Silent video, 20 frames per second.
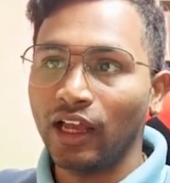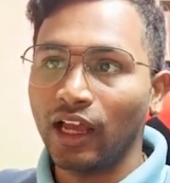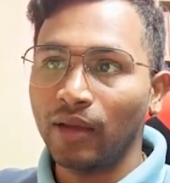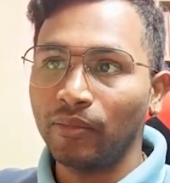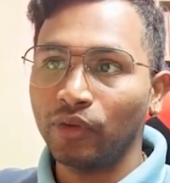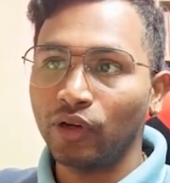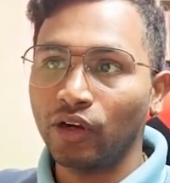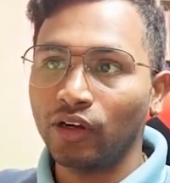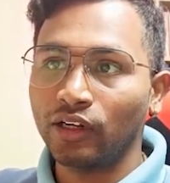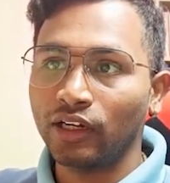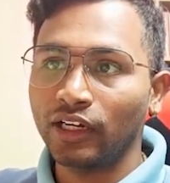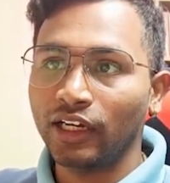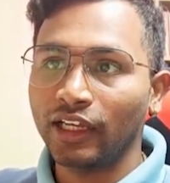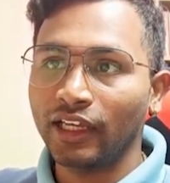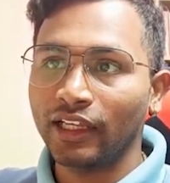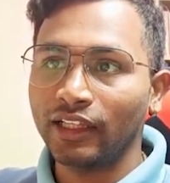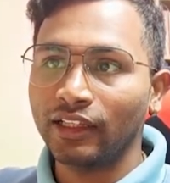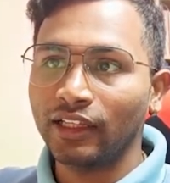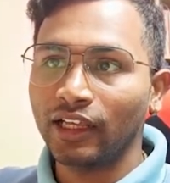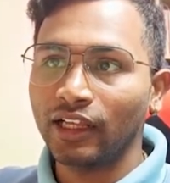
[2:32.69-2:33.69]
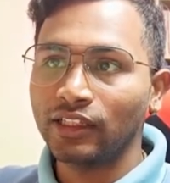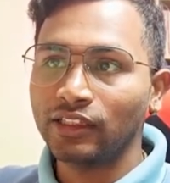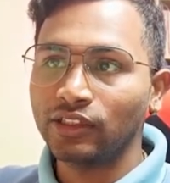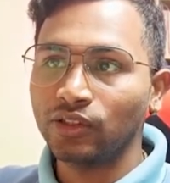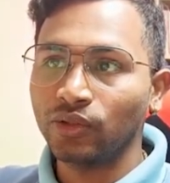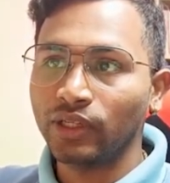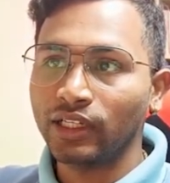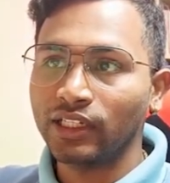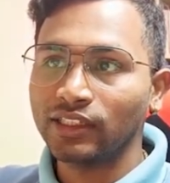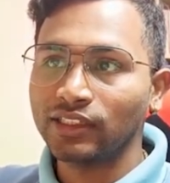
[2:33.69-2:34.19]
I'm not running anything else.
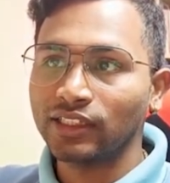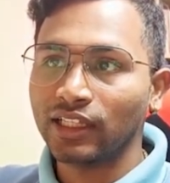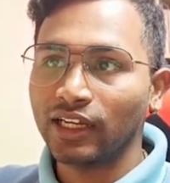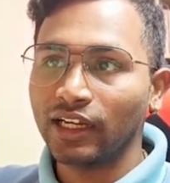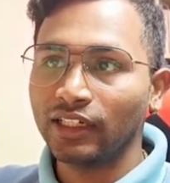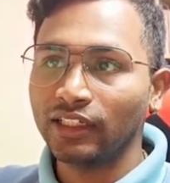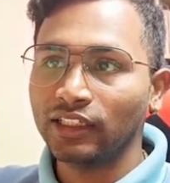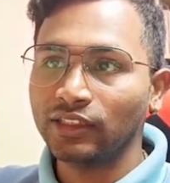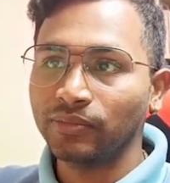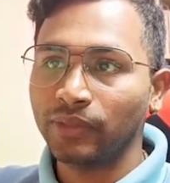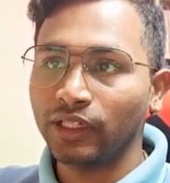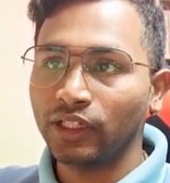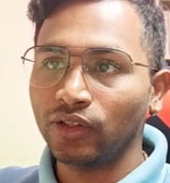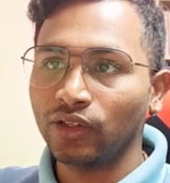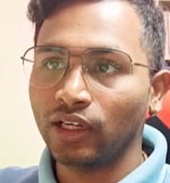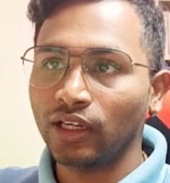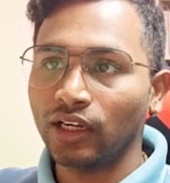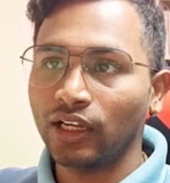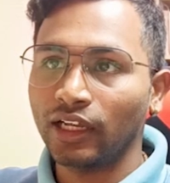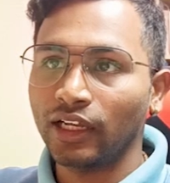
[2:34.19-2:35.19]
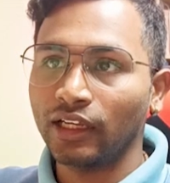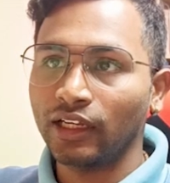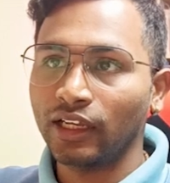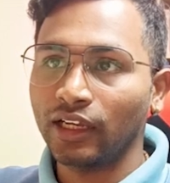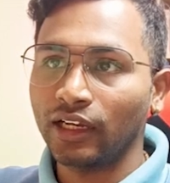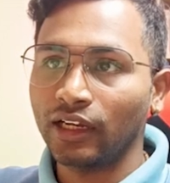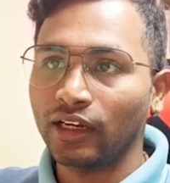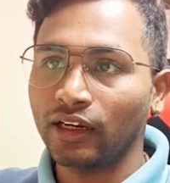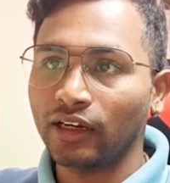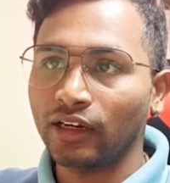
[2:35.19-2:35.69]
You can select this particular line
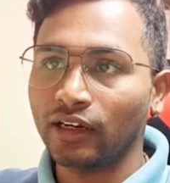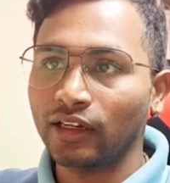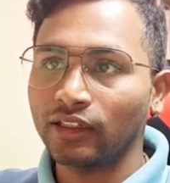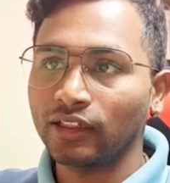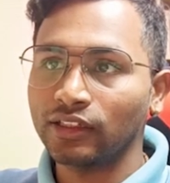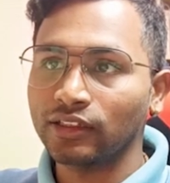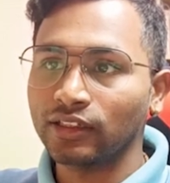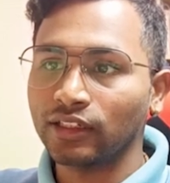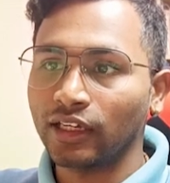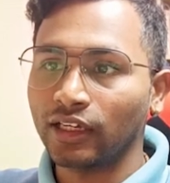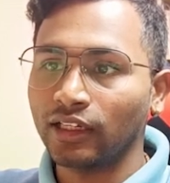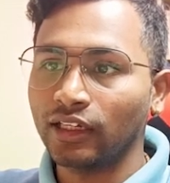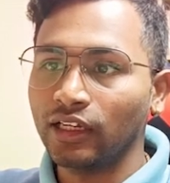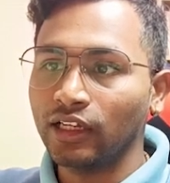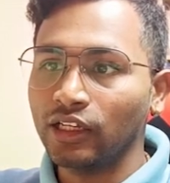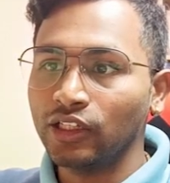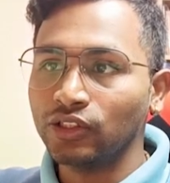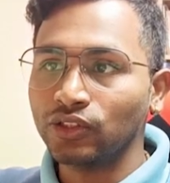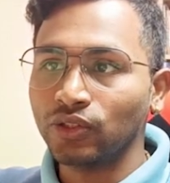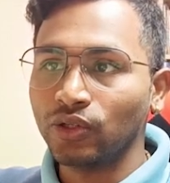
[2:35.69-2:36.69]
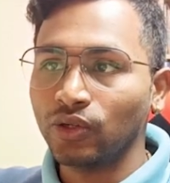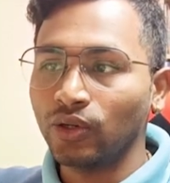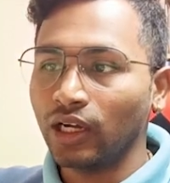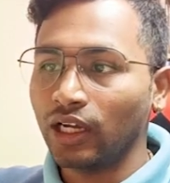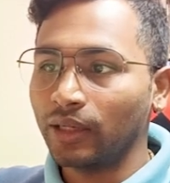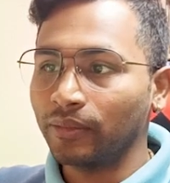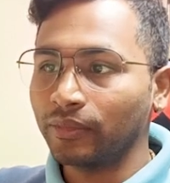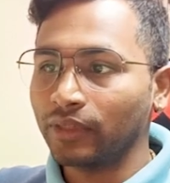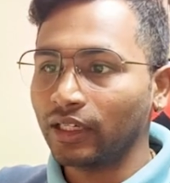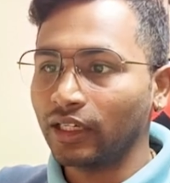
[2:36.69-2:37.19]
and run this line.
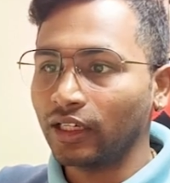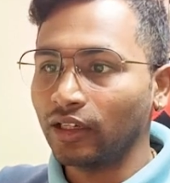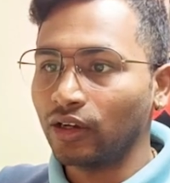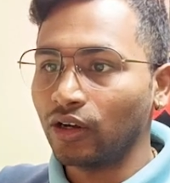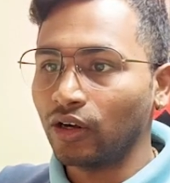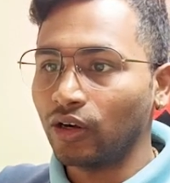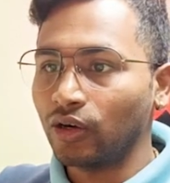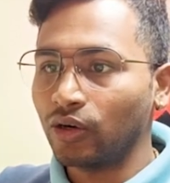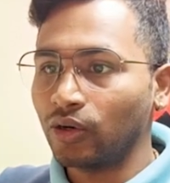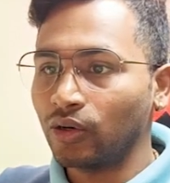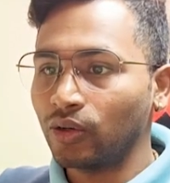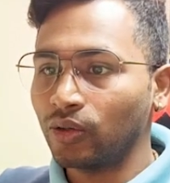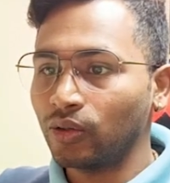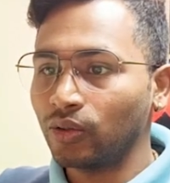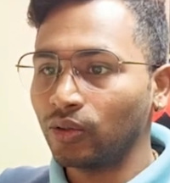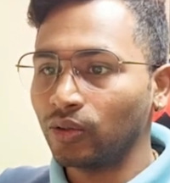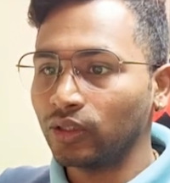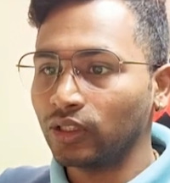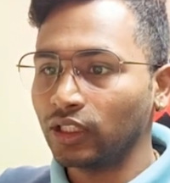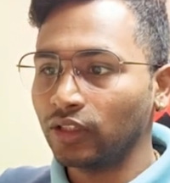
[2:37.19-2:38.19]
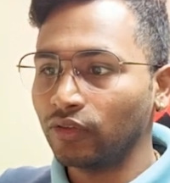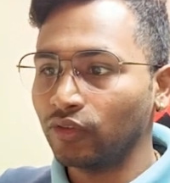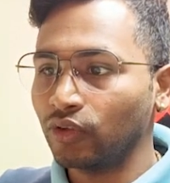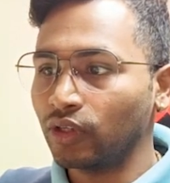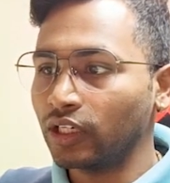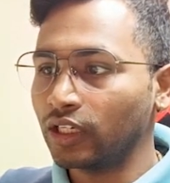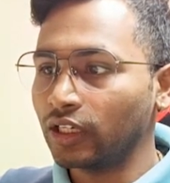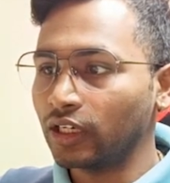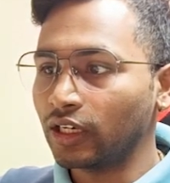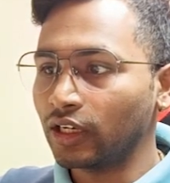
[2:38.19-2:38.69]
So I'm getting all the
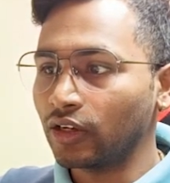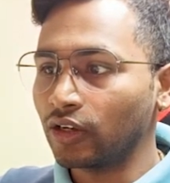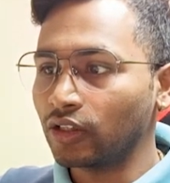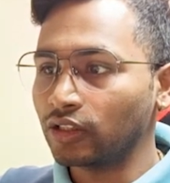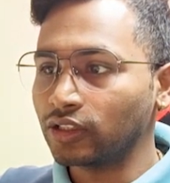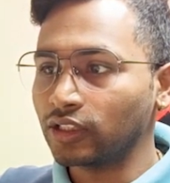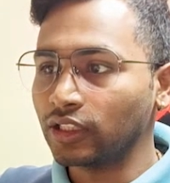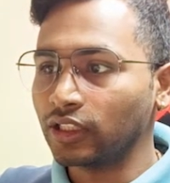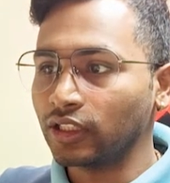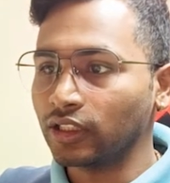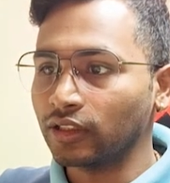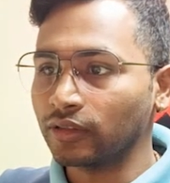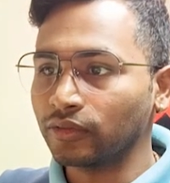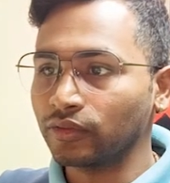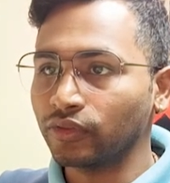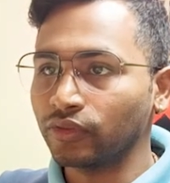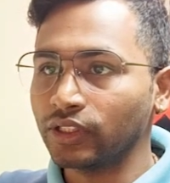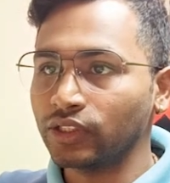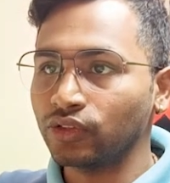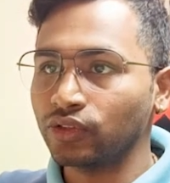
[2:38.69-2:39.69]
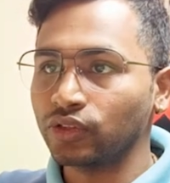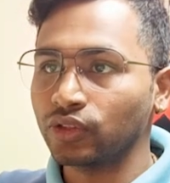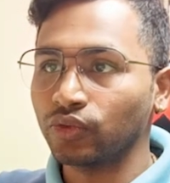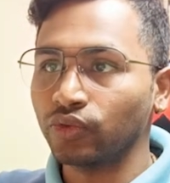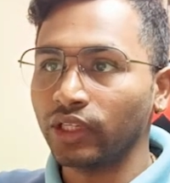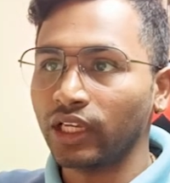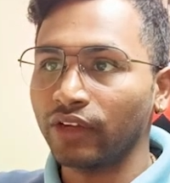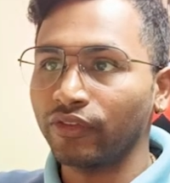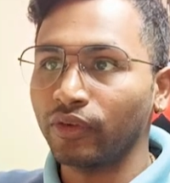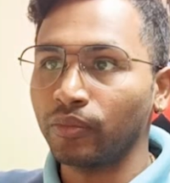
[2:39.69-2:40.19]
14 records here, which
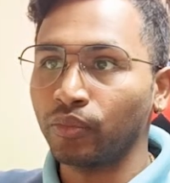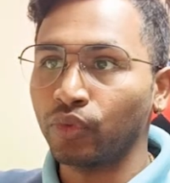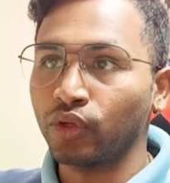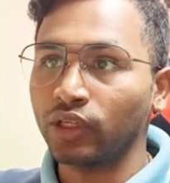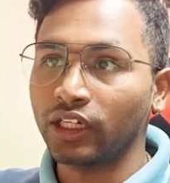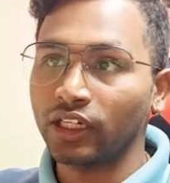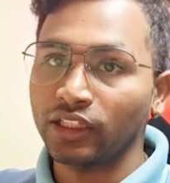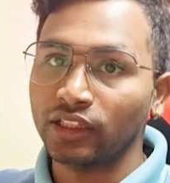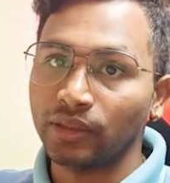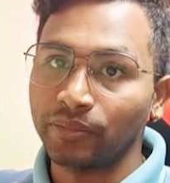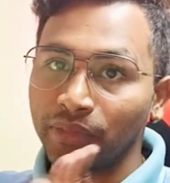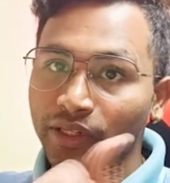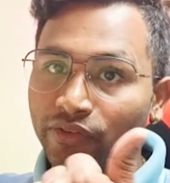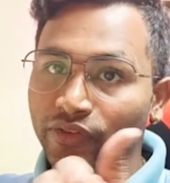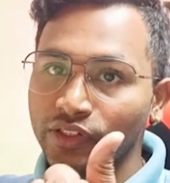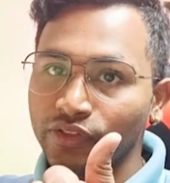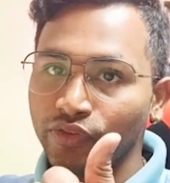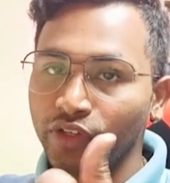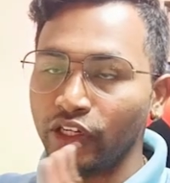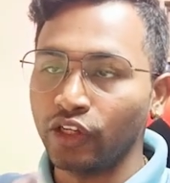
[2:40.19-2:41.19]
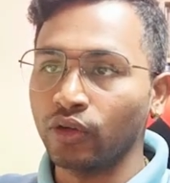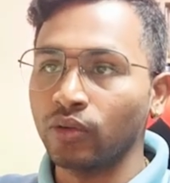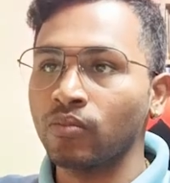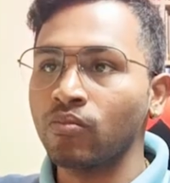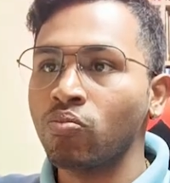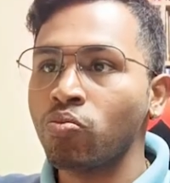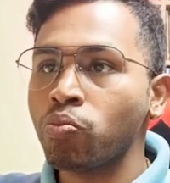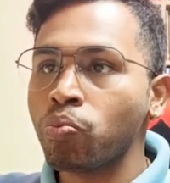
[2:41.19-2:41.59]
we have imported in the previous video.